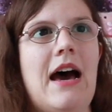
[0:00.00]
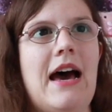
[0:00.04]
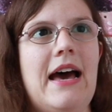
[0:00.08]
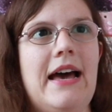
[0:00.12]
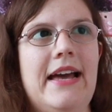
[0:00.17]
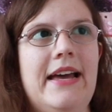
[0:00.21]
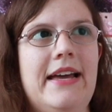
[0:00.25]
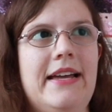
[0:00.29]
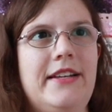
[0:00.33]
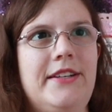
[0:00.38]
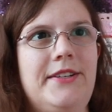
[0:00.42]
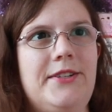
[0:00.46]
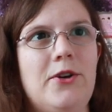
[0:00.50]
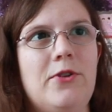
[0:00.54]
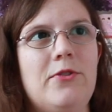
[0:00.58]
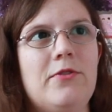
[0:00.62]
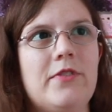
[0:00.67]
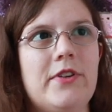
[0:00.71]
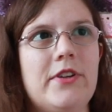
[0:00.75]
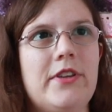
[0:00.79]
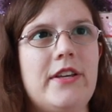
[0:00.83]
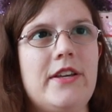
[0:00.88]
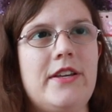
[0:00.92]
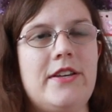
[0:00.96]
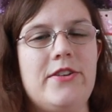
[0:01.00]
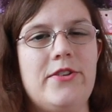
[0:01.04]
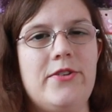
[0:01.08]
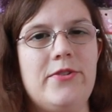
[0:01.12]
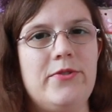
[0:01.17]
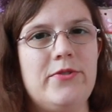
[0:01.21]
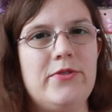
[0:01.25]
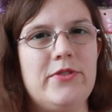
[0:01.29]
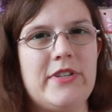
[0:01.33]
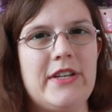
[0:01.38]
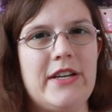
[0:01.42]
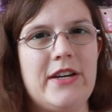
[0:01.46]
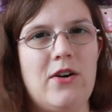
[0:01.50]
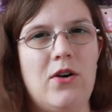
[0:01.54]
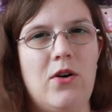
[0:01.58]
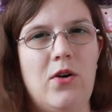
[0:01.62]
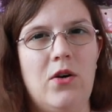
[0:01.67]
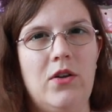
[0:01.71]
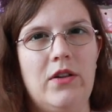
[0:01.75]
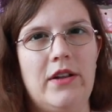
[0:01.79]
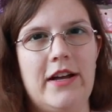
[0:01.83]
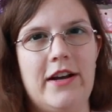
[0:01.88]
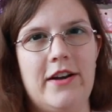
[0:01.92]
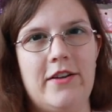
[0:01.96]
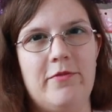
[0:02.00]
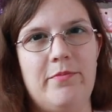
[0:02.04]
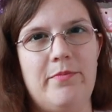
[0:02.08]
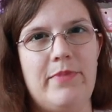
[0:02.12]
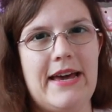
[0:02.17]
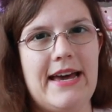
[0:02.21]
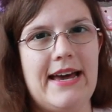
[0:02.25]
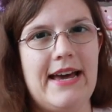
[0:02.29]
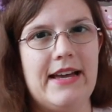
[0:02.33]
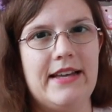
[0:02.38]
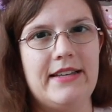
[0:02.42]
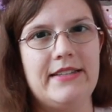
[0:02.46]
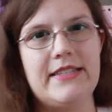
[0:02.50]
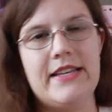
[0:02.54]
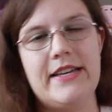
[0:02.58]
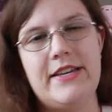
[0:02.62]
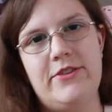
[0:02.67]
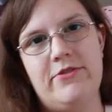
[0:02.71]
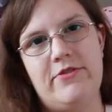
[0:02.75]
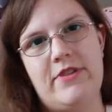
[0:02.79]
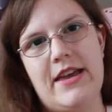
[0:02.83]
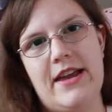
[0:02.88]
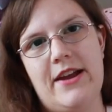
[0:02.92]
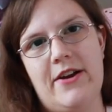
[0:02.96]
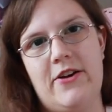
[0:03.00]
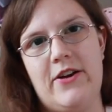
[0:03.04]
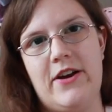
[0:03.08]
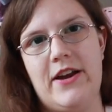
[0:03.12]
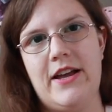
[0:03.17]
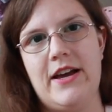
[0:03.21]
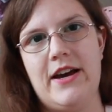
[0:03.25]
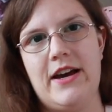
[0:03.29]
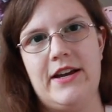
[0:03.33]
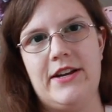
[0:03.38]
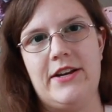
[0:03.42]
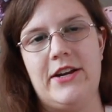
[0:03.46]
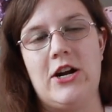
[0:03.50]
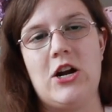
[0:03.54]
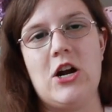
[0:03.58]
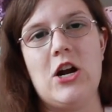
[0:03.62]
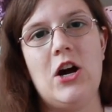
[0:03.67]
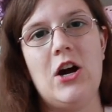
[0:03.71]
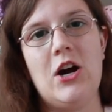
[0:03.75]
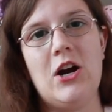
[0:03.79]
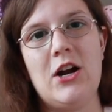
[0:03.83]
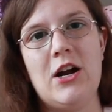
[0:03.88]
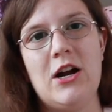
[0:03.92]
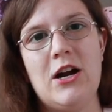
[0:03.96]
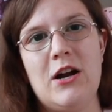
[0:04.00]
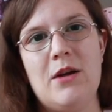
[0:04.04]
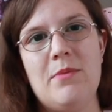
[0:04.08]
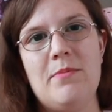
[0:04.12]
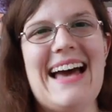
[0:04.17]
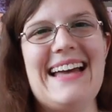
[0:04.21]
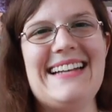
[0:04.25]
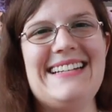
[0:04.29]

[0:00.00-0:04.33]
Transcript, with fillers: I don't really use like a whole lot of bags that you carry on your arm.